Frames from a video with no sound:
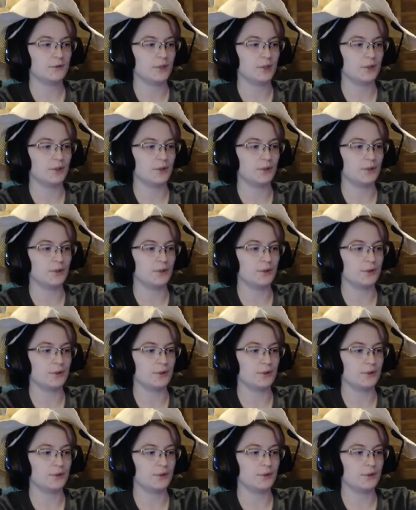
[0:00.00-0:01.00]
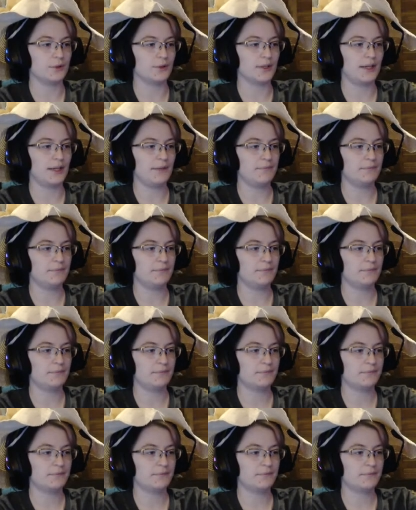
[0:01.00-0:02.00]

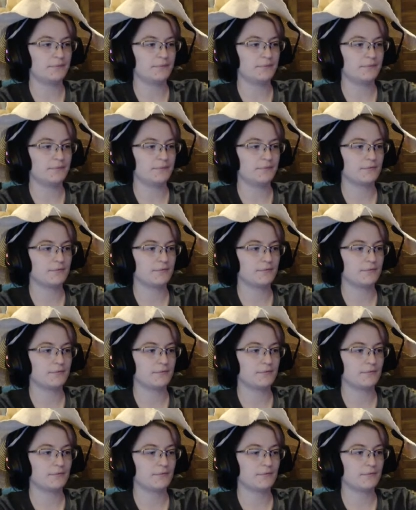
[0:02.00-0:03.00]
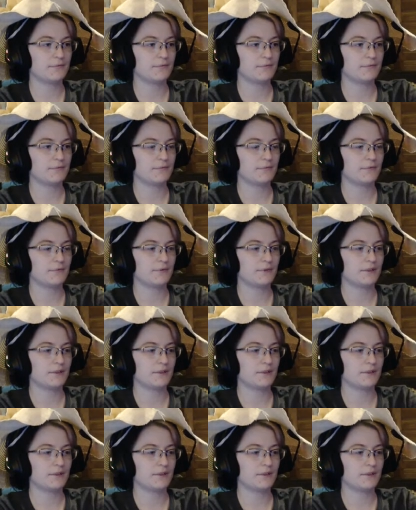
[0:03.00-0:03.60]
[no speech]